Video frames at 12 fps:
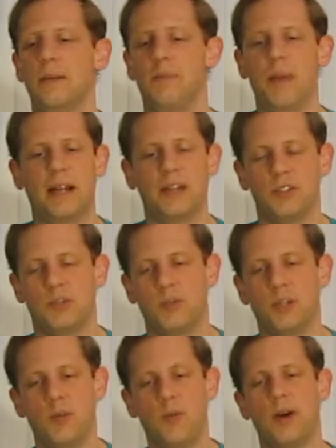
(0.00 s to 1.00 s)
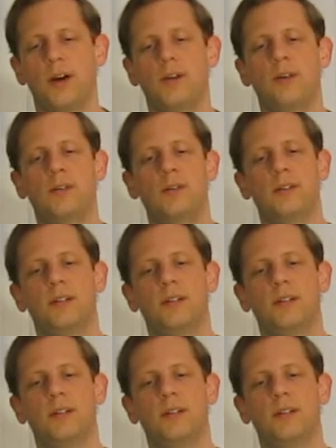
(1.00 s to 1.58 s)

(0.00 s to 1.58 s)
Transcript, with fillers: balanced really well.